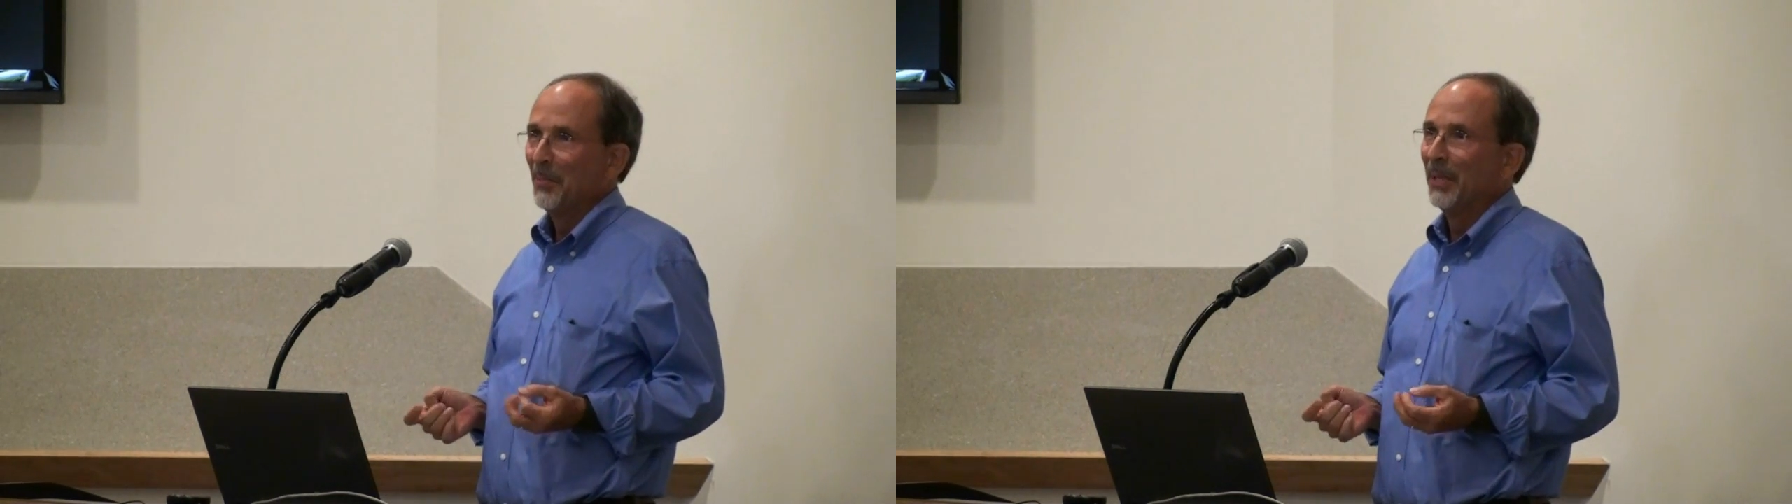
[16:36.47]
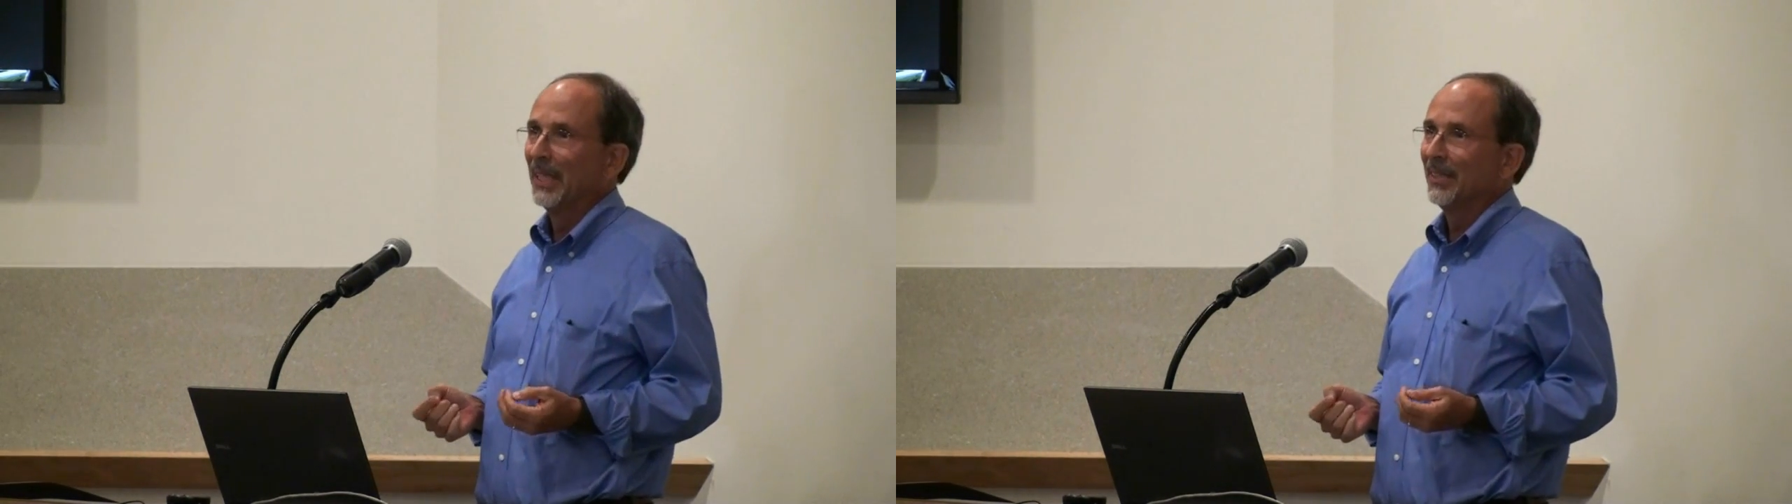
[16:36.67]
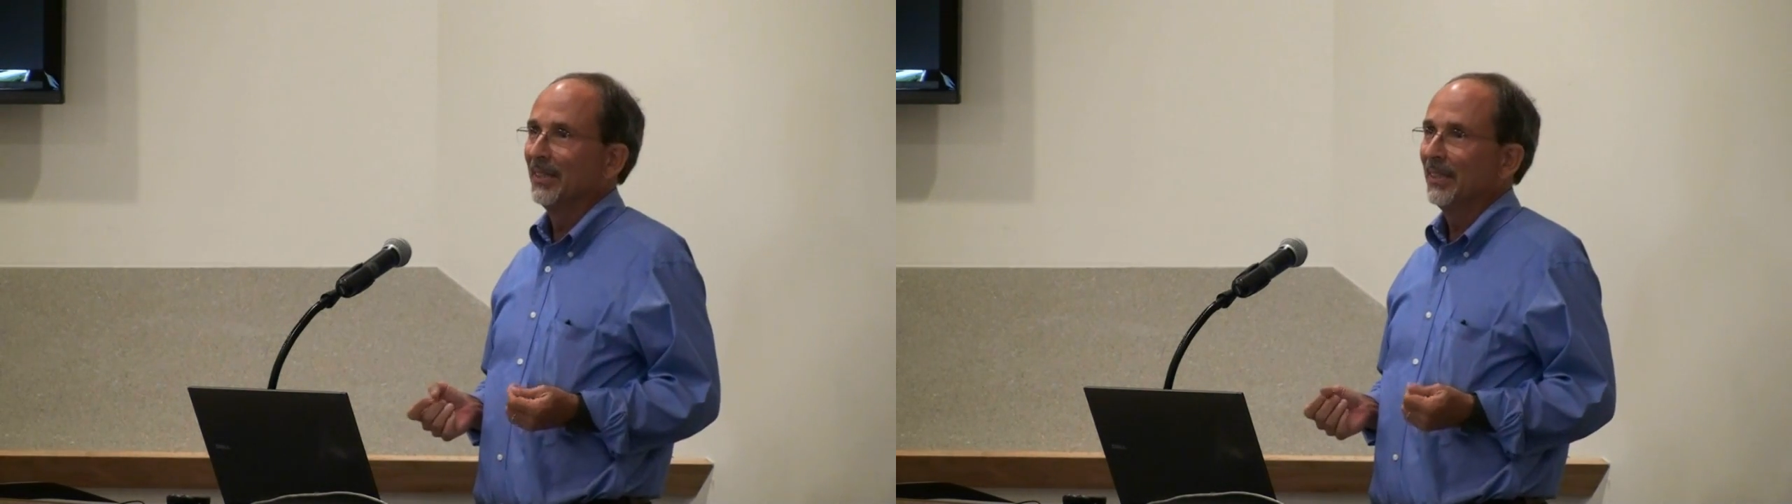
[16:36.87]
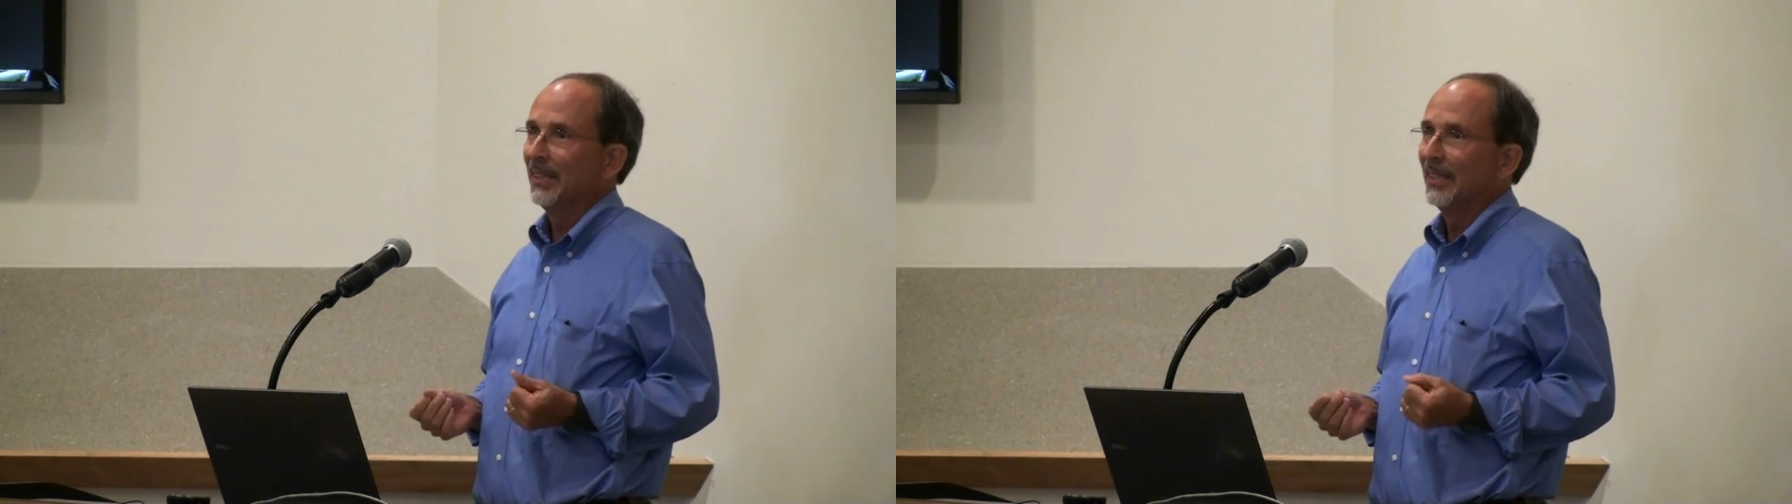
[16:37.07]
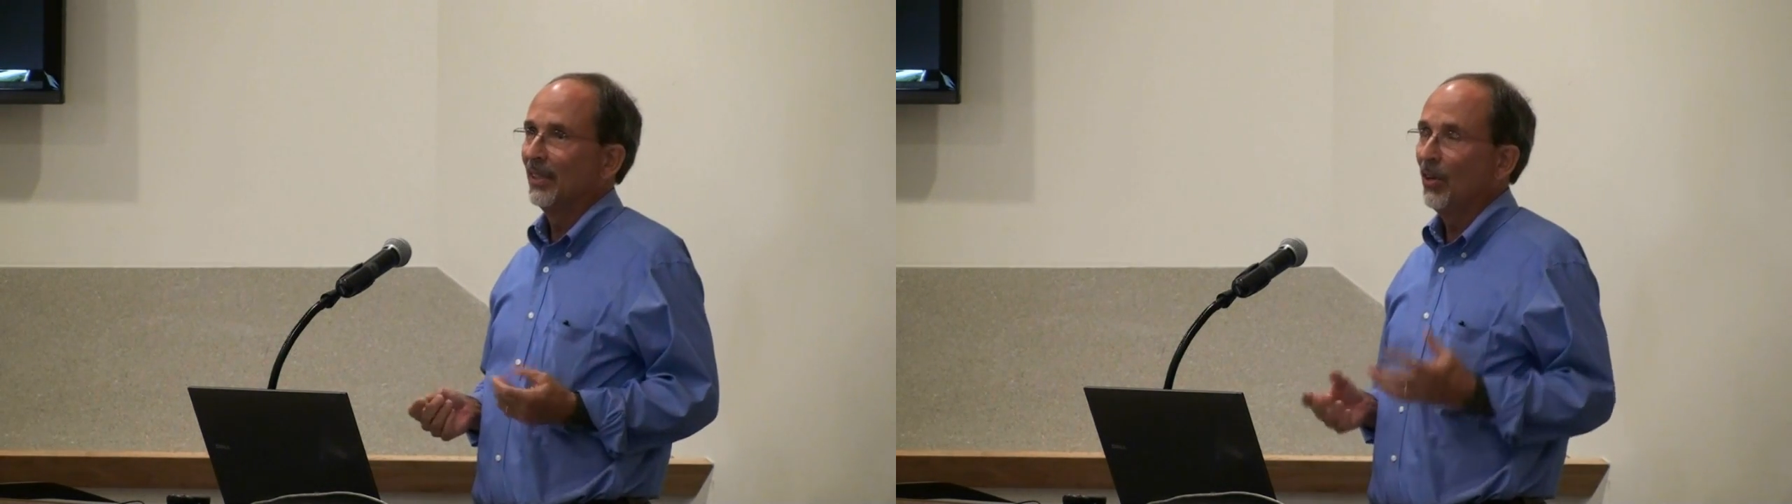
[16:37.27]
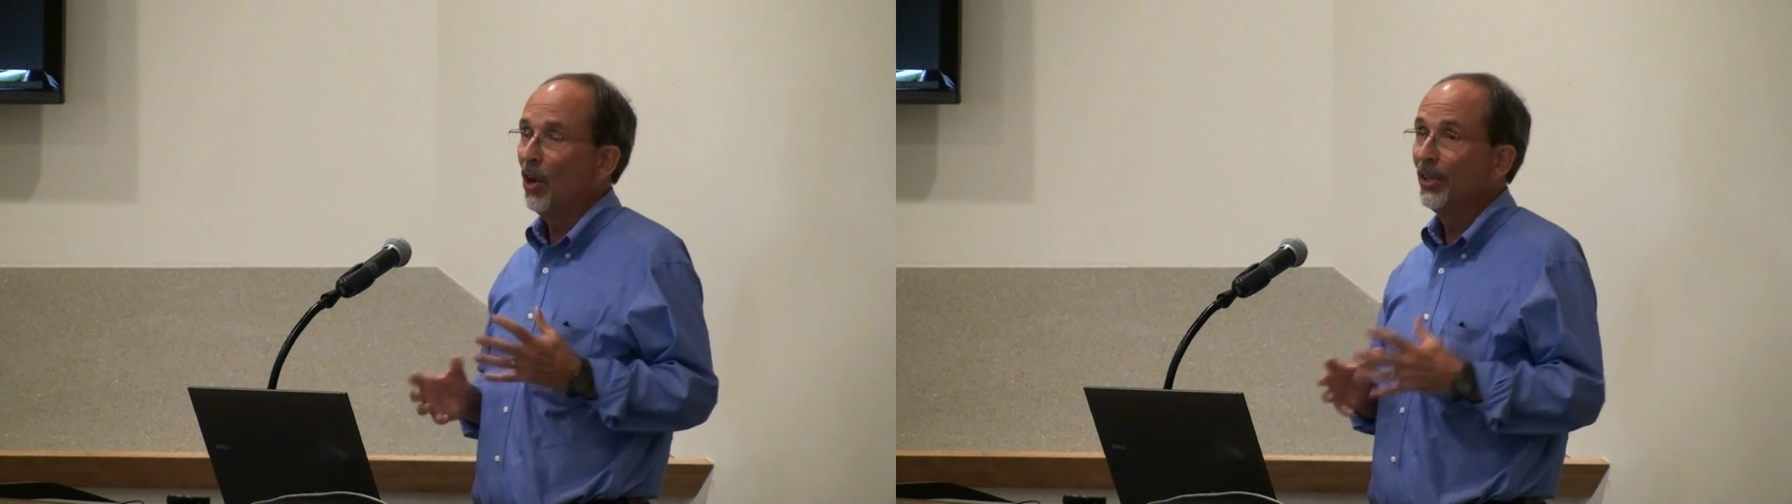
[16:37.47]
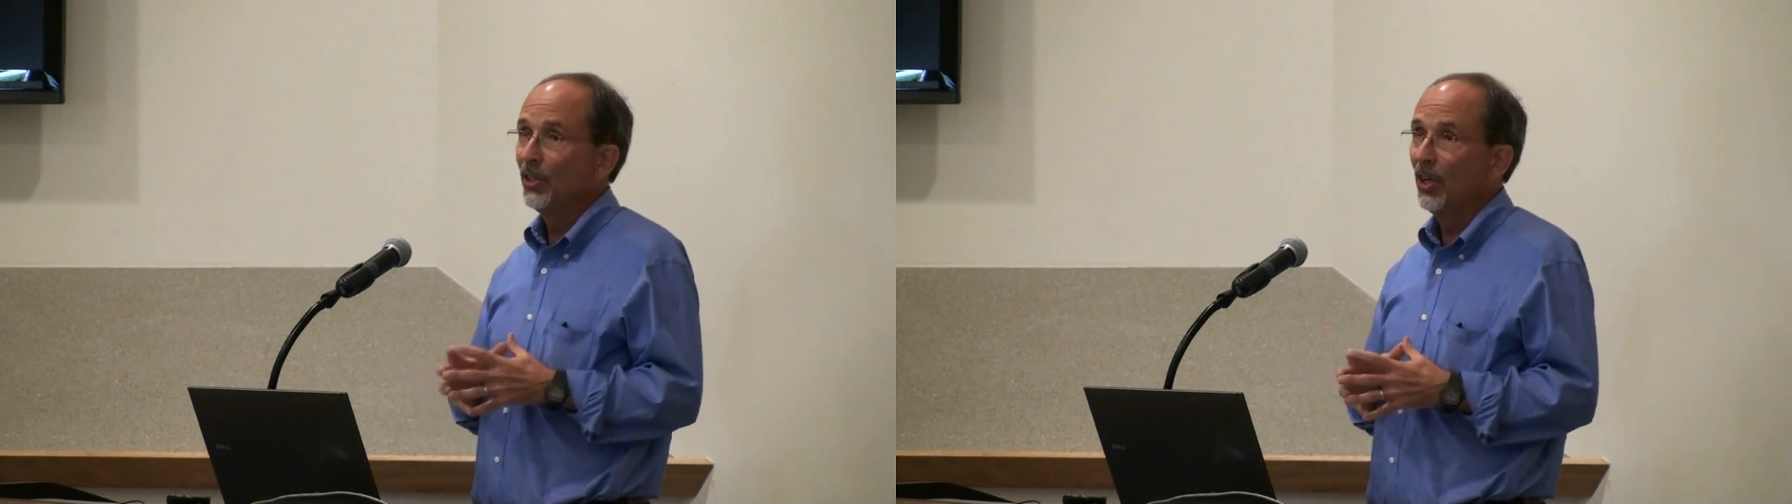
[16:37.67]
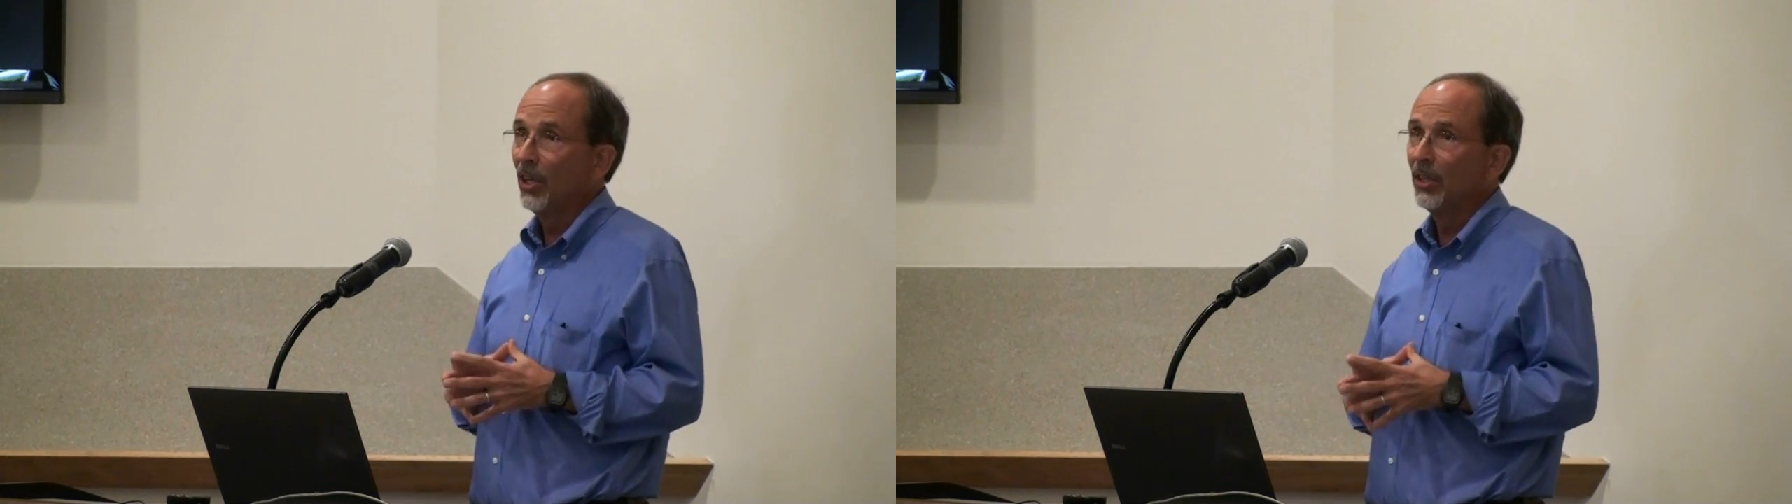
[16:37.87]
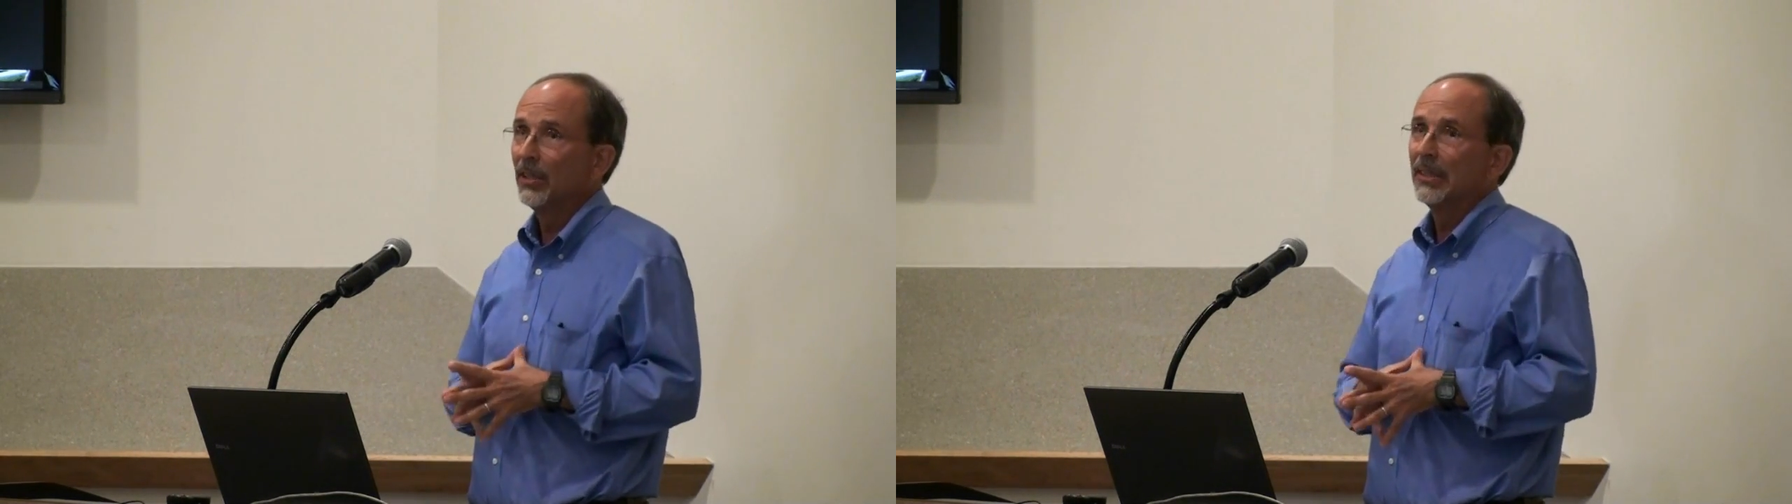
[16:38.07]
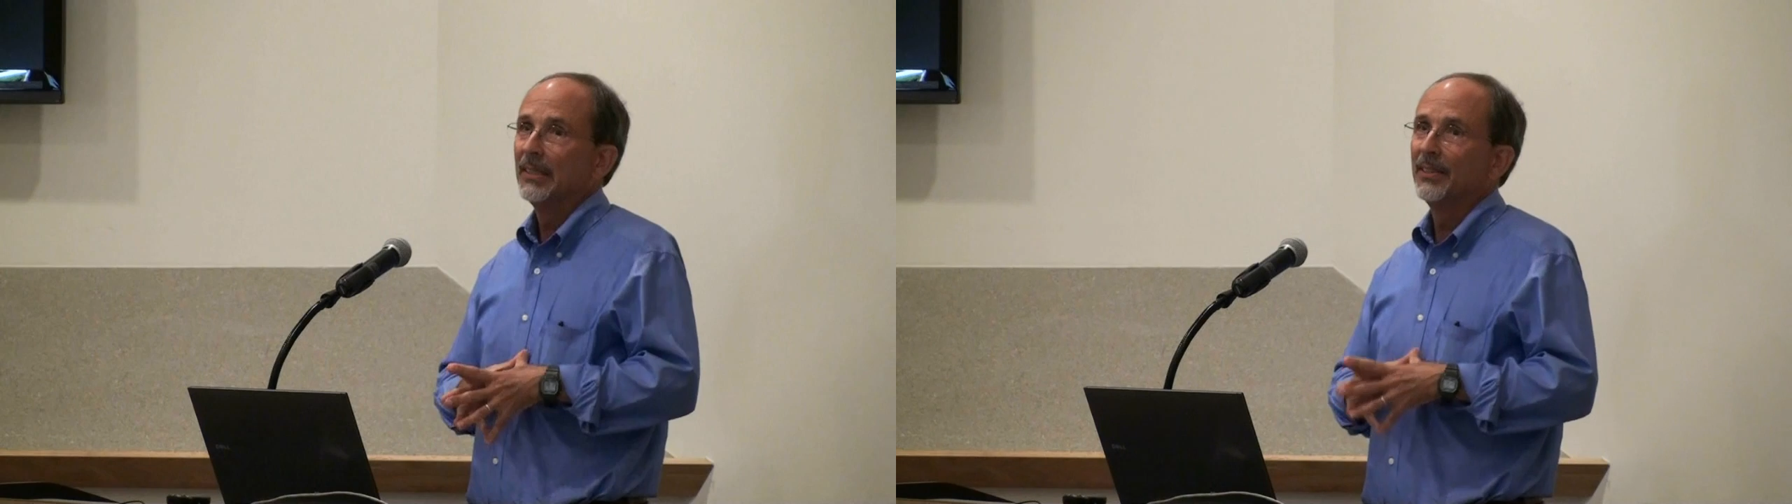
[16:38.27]
But all in
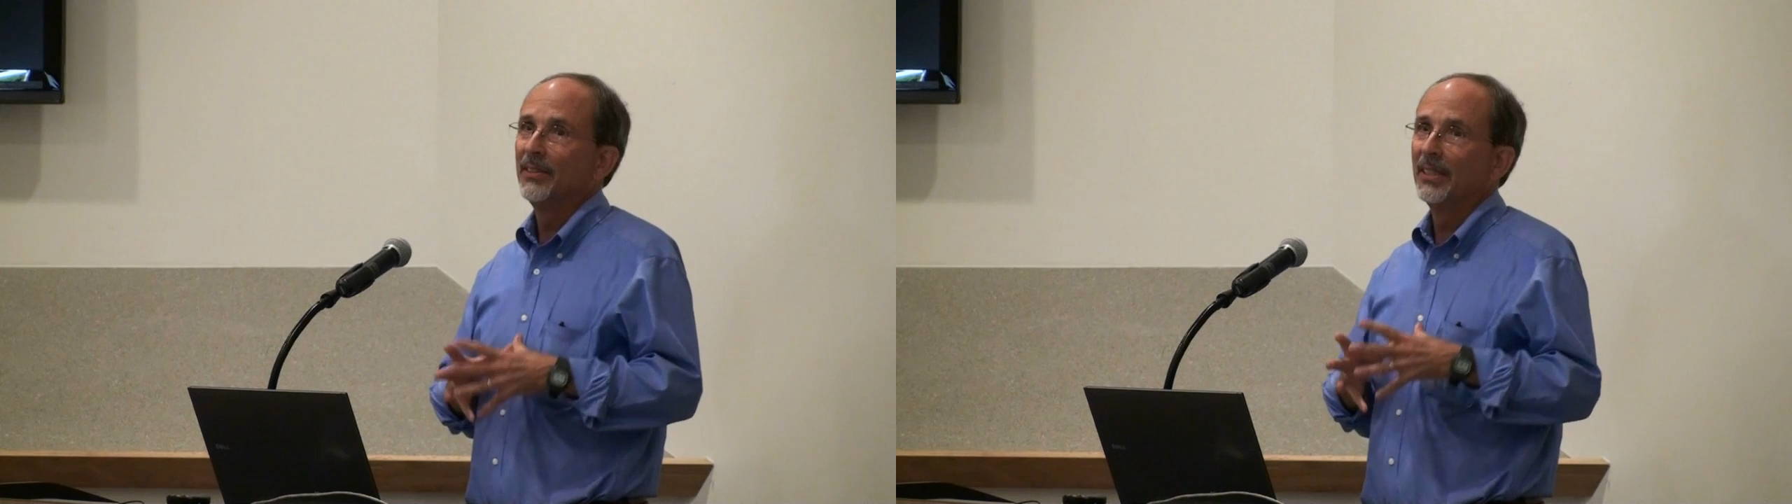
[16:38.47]
all,